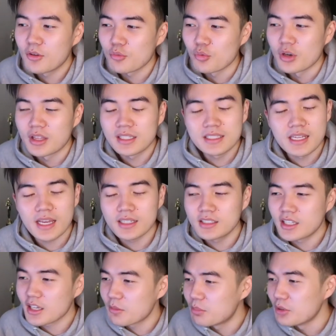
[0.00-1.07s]
with Tick
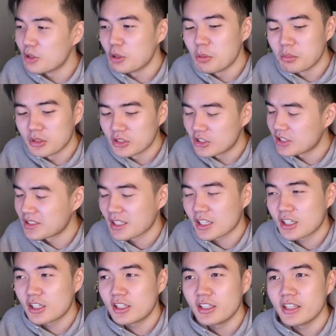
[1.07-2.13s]
Tick Boom just
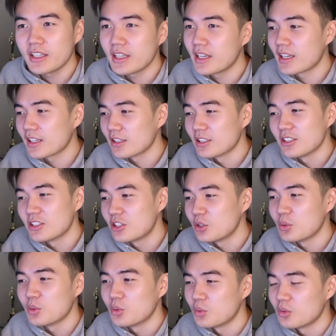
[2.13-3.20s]
clinging
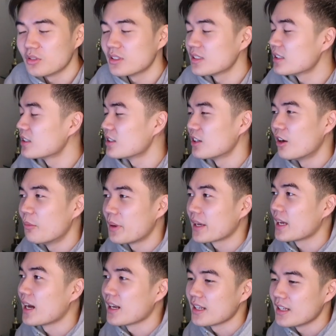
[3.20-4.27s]
to. Oh my
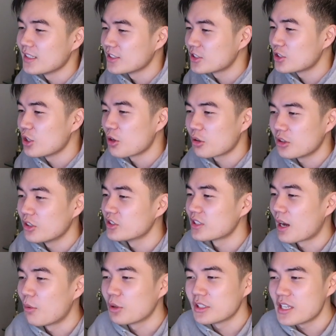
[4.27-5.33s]
God, it is so close.
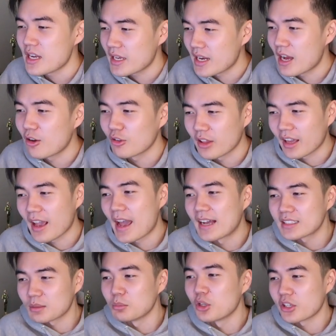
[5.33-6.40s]
I want to take it out like
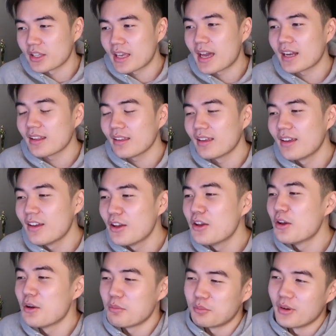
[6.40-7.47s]
as I'm looking at it,
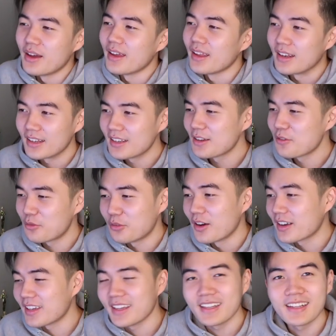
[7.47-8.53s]
but
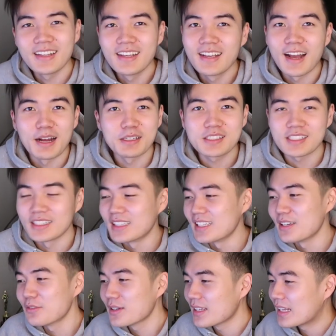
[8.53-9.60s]
fuck it. I'm just gonna
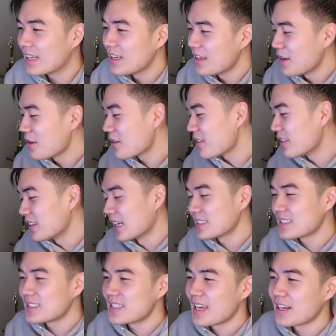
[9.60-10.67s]
leave it.
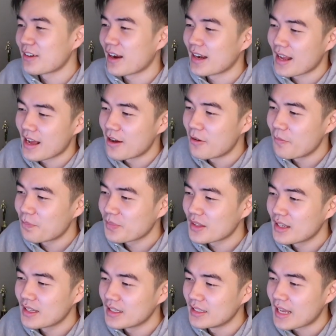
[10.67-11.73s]
That's a 10 right now.
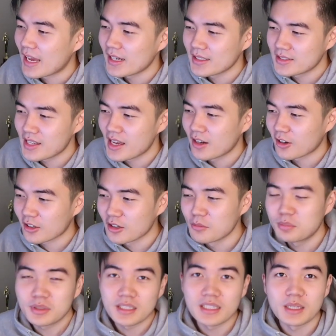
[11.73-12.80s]
9 and 10 are
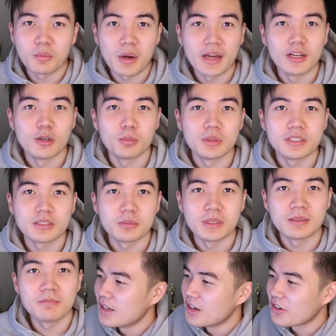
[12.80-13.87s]
completely wide open to
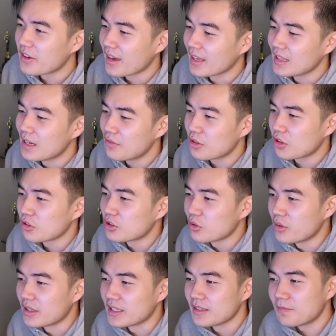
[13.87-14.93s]
me. Okay, 11 through
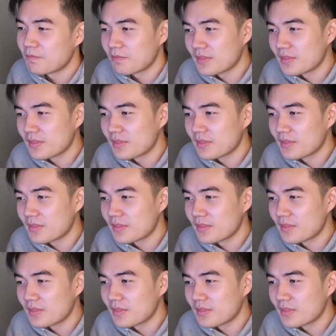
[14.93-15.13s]
20.